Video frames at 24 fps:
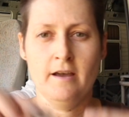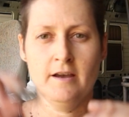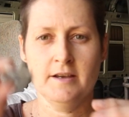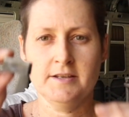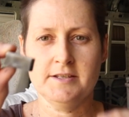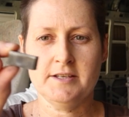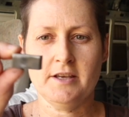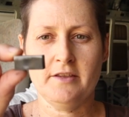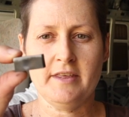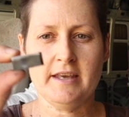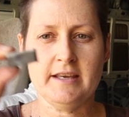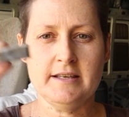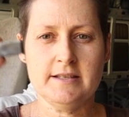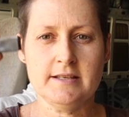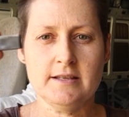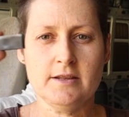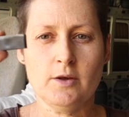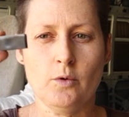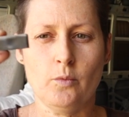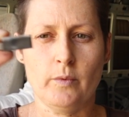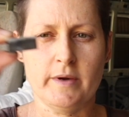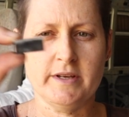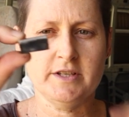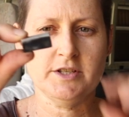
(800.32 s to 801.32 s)
So these are
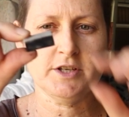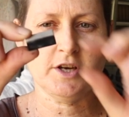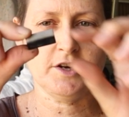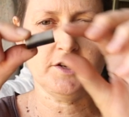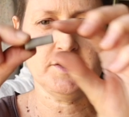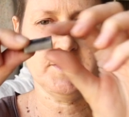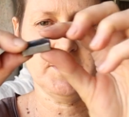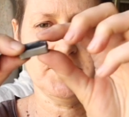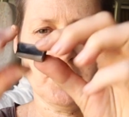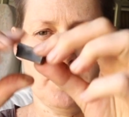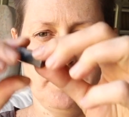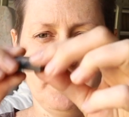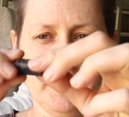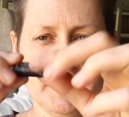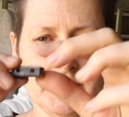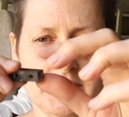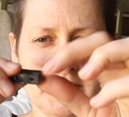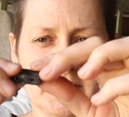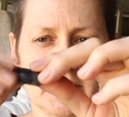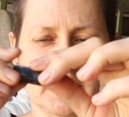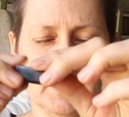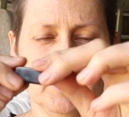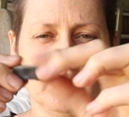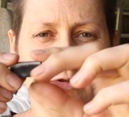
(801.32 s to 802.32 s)
the window stoppers,
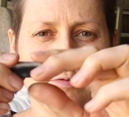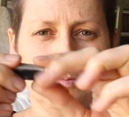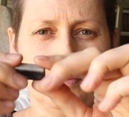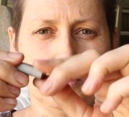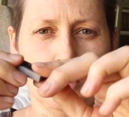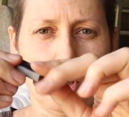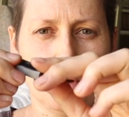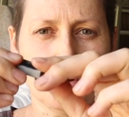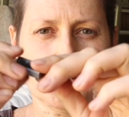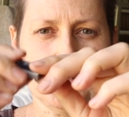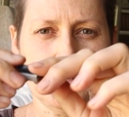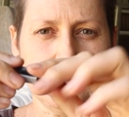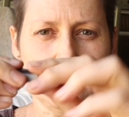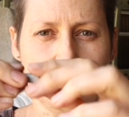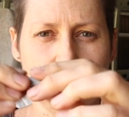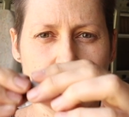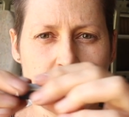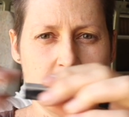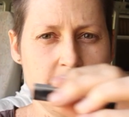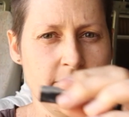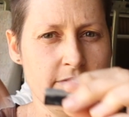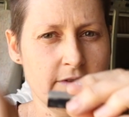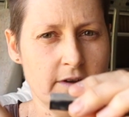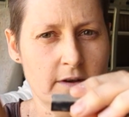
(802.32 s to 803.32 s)
the little blocks that
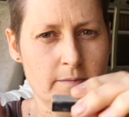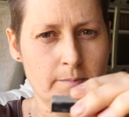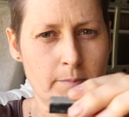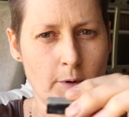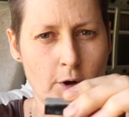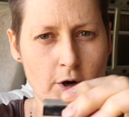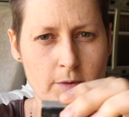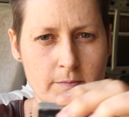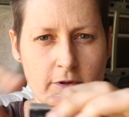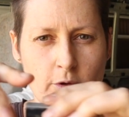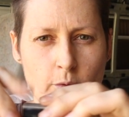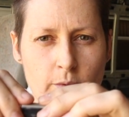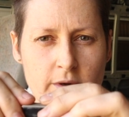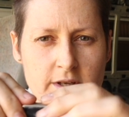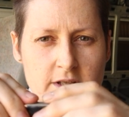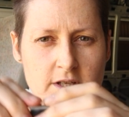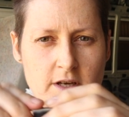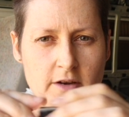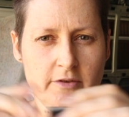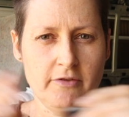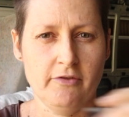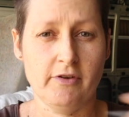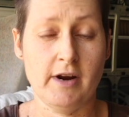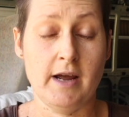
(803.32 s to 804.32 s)
are in the bottom of the
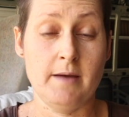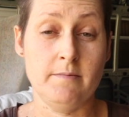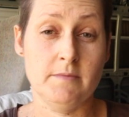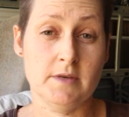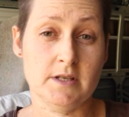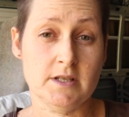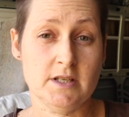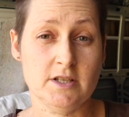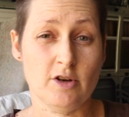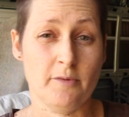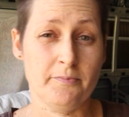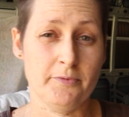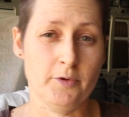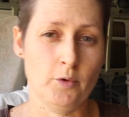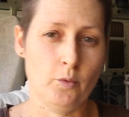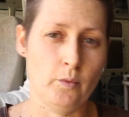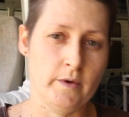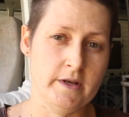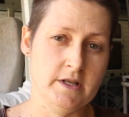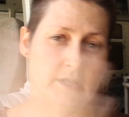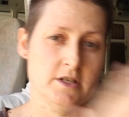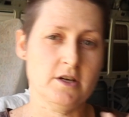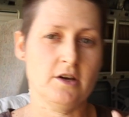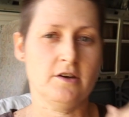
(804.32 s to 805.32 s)
window frame that stop the
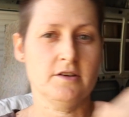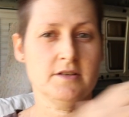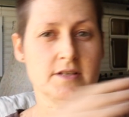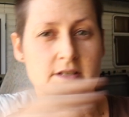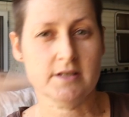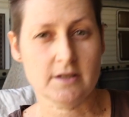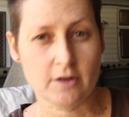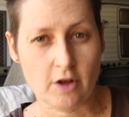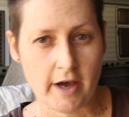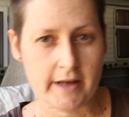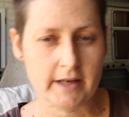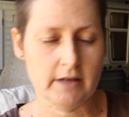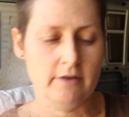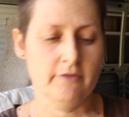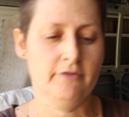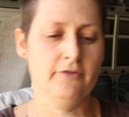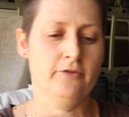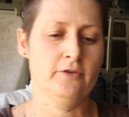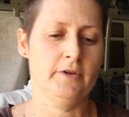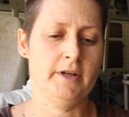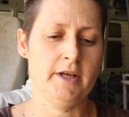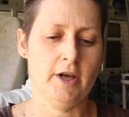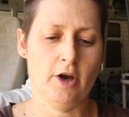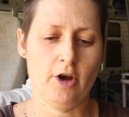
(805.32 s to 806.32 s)
window sliding
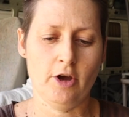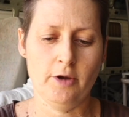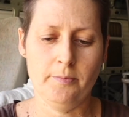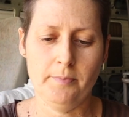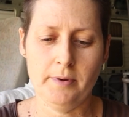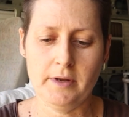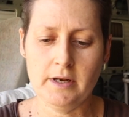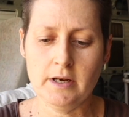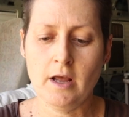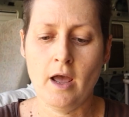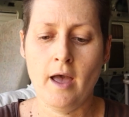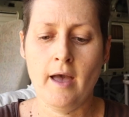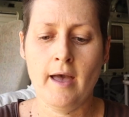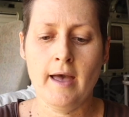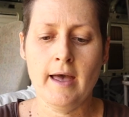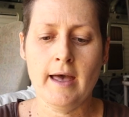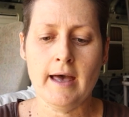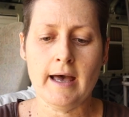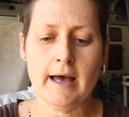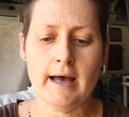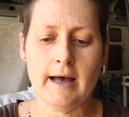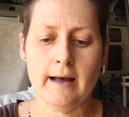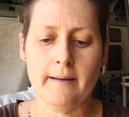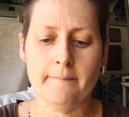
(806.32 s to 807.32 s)
fully open.
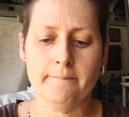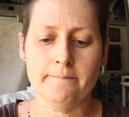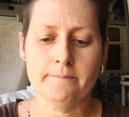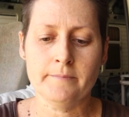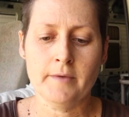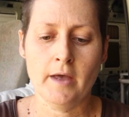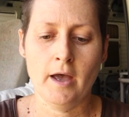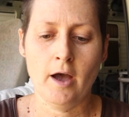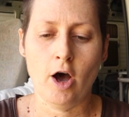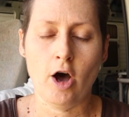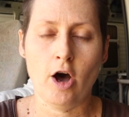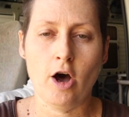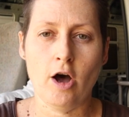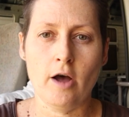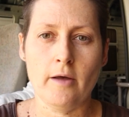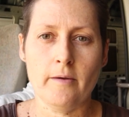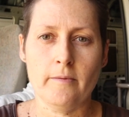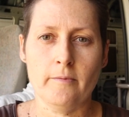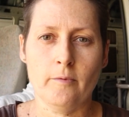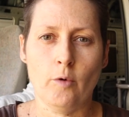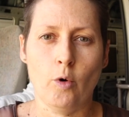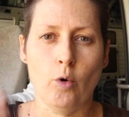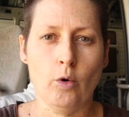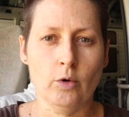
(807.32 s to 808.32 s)

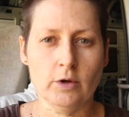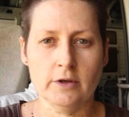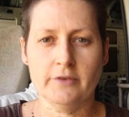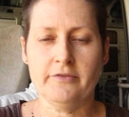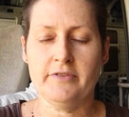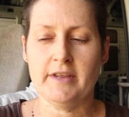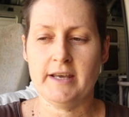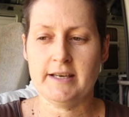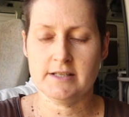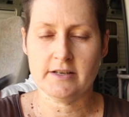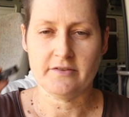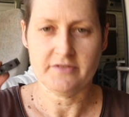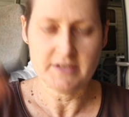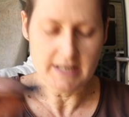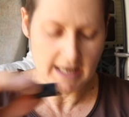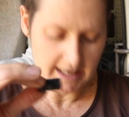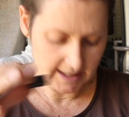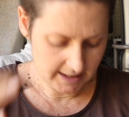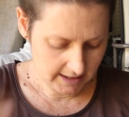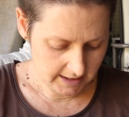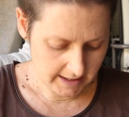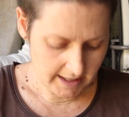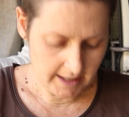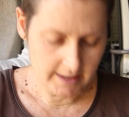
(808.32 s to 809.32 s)
All of these I've
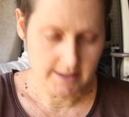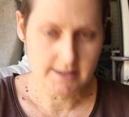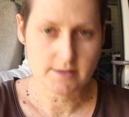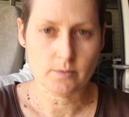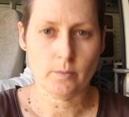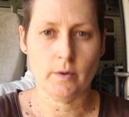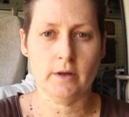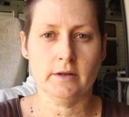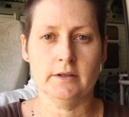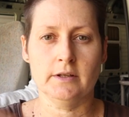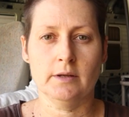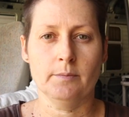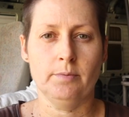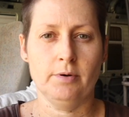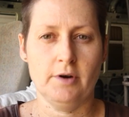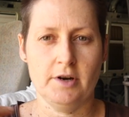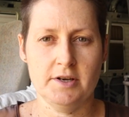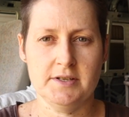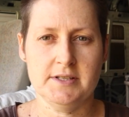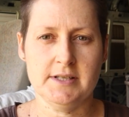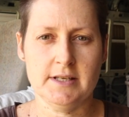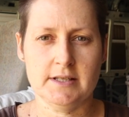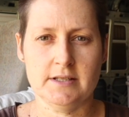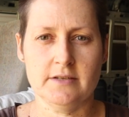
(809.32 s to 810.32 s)
taken out as well in the
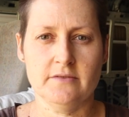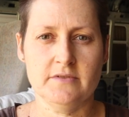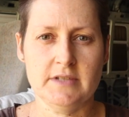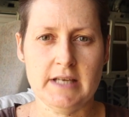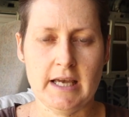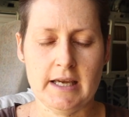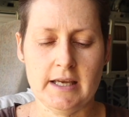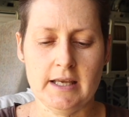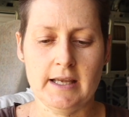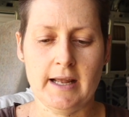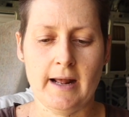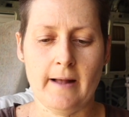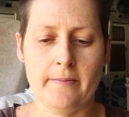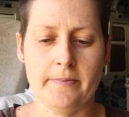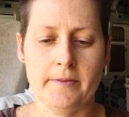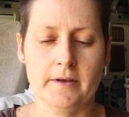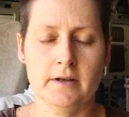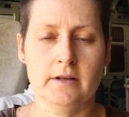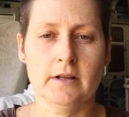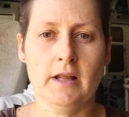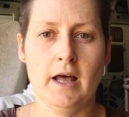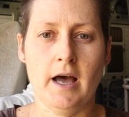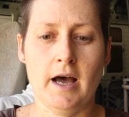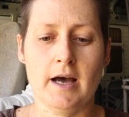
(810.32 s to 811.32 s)
process of taking out the
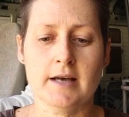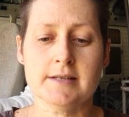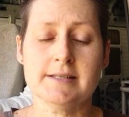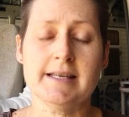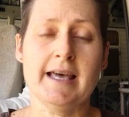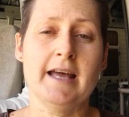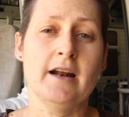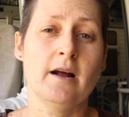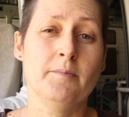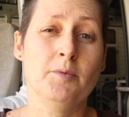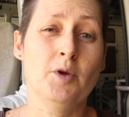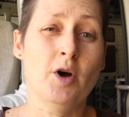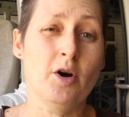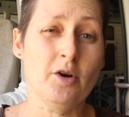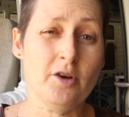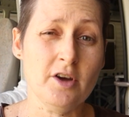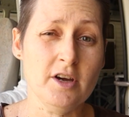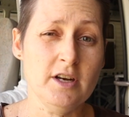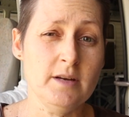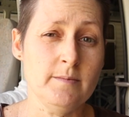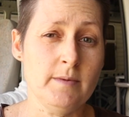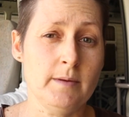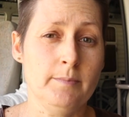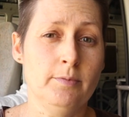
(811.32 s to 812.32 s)
glass, and I'm not
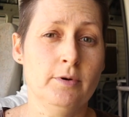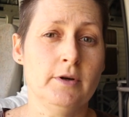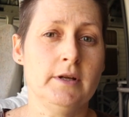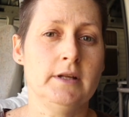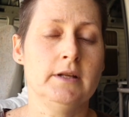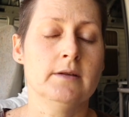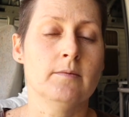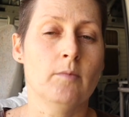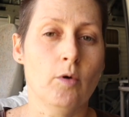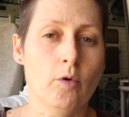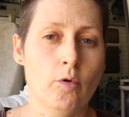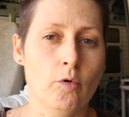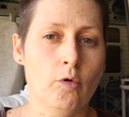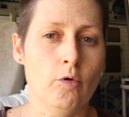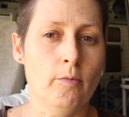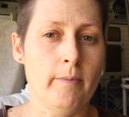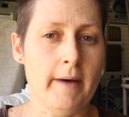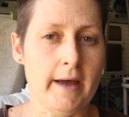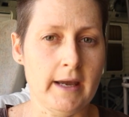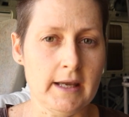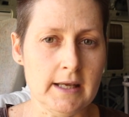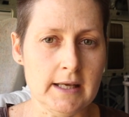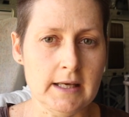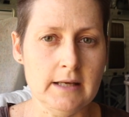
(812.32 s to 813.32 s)
going to be putting them all
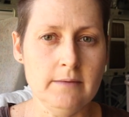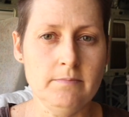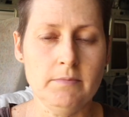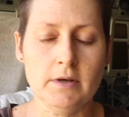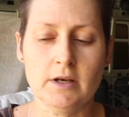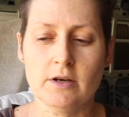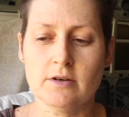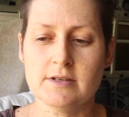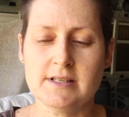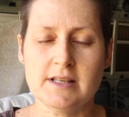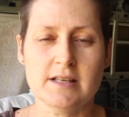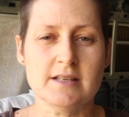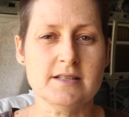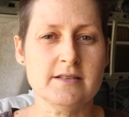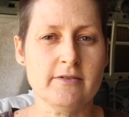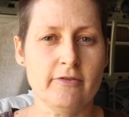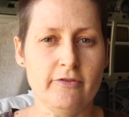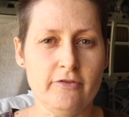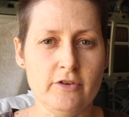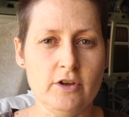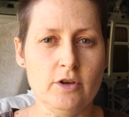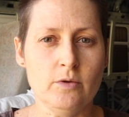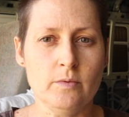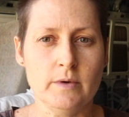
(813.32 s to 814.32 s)
back in because there's a
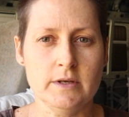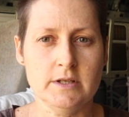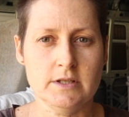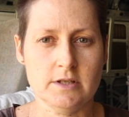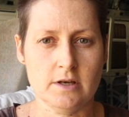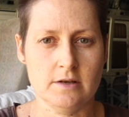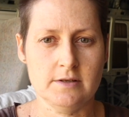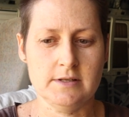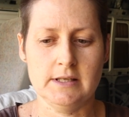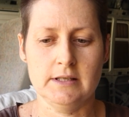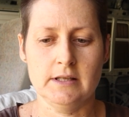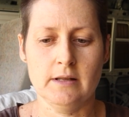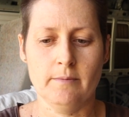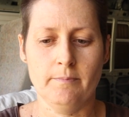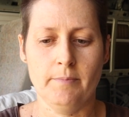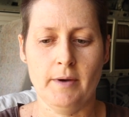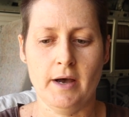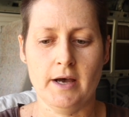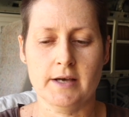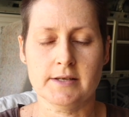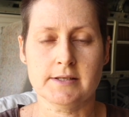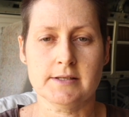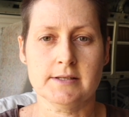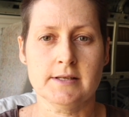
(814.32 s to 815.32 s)
few windows in the
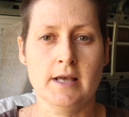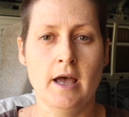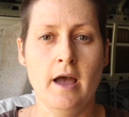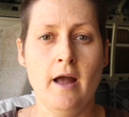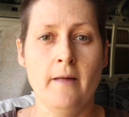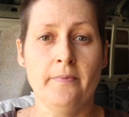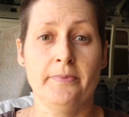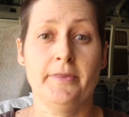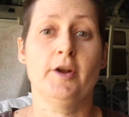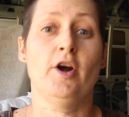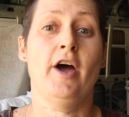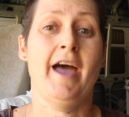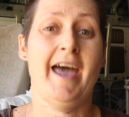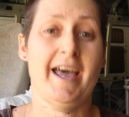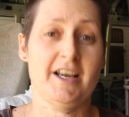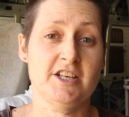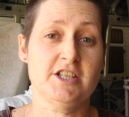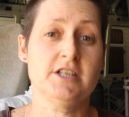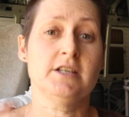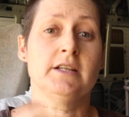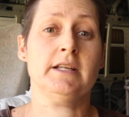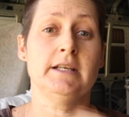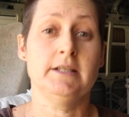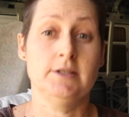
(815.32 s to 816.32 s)
bus that I
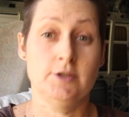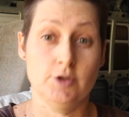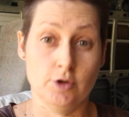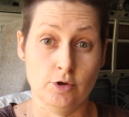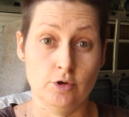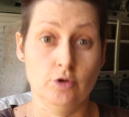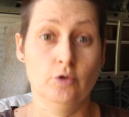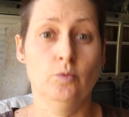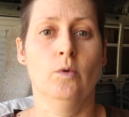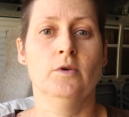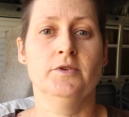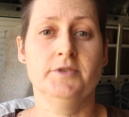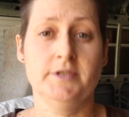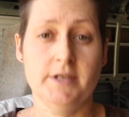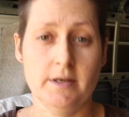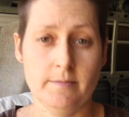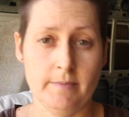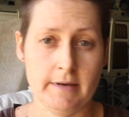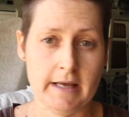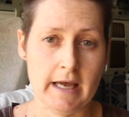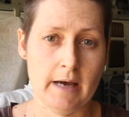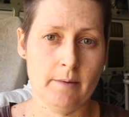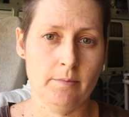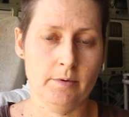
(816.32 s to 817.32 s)
actually do want to
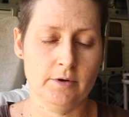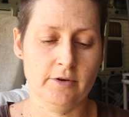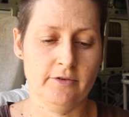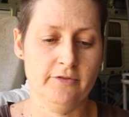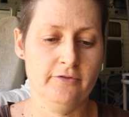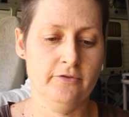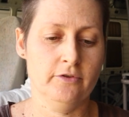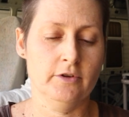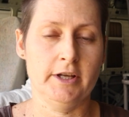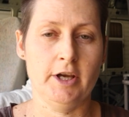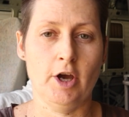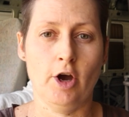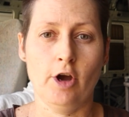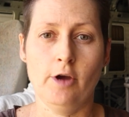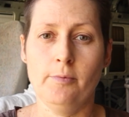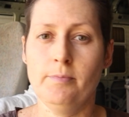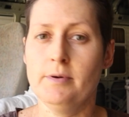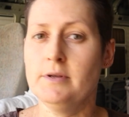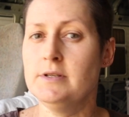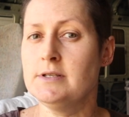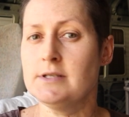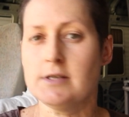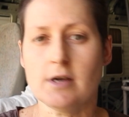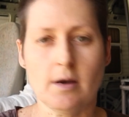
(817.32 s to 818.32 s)
be able to fully
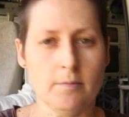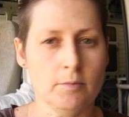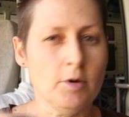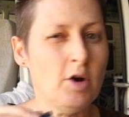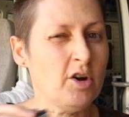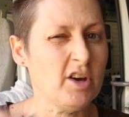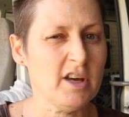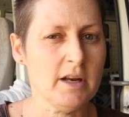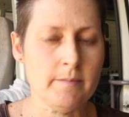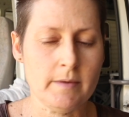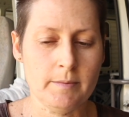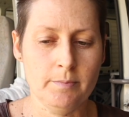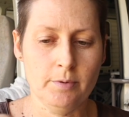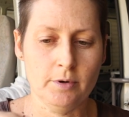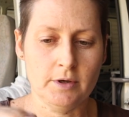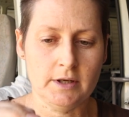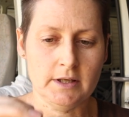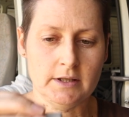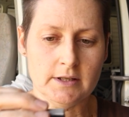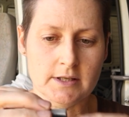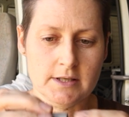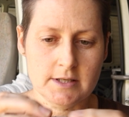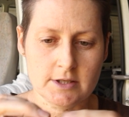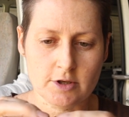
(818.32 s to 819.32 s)
open, so I'm not going to be
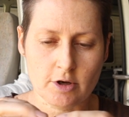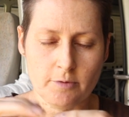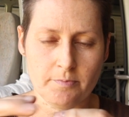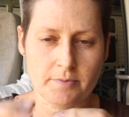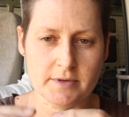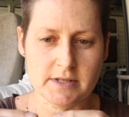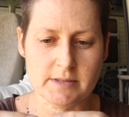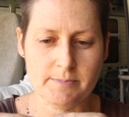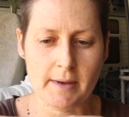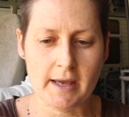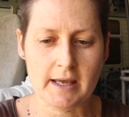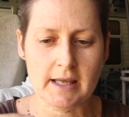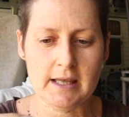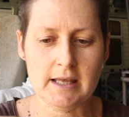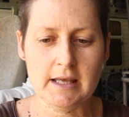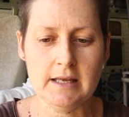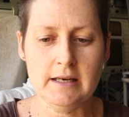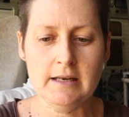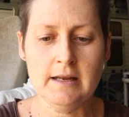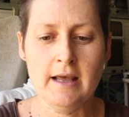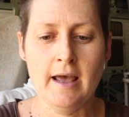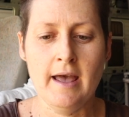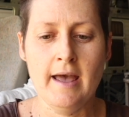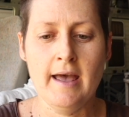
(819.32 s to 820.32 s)
putting the stoppers back
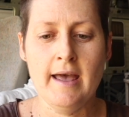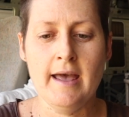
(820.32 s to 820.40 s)
in.